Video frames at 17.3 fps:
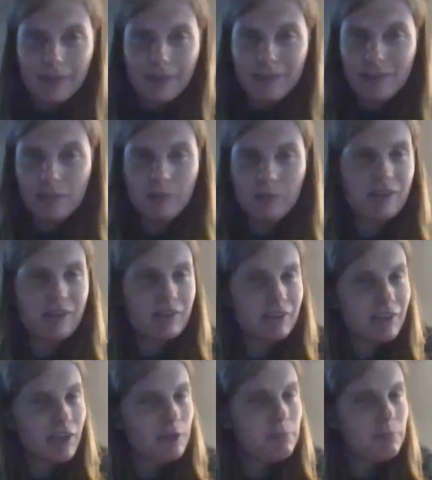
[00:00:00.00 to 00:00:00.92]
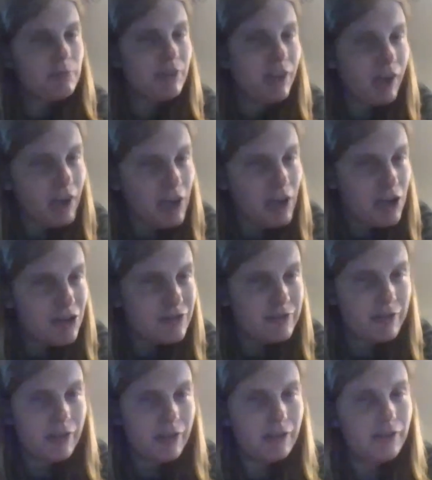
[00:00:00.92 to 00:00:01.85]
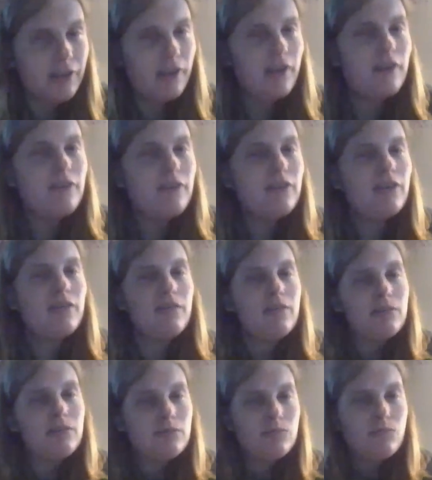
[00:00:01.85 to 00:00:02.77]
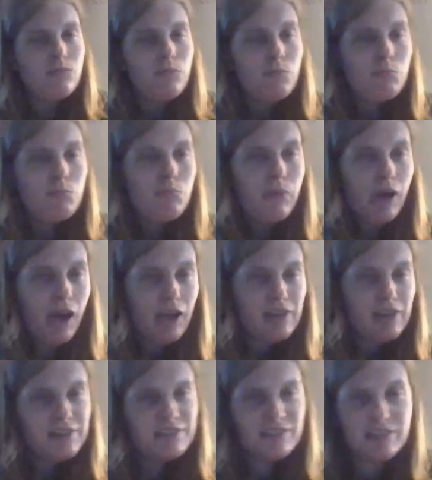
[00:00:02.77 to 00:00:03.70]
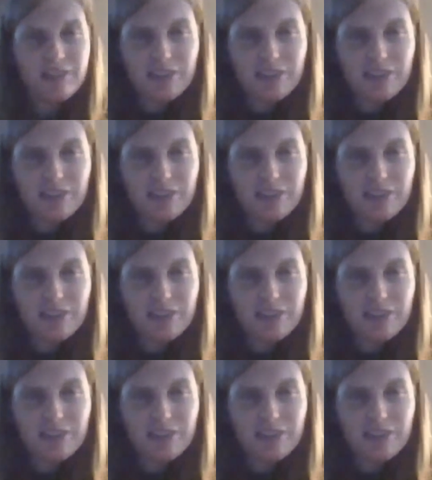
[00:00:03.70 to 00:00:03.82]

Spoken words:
to make a couple of hundred modestly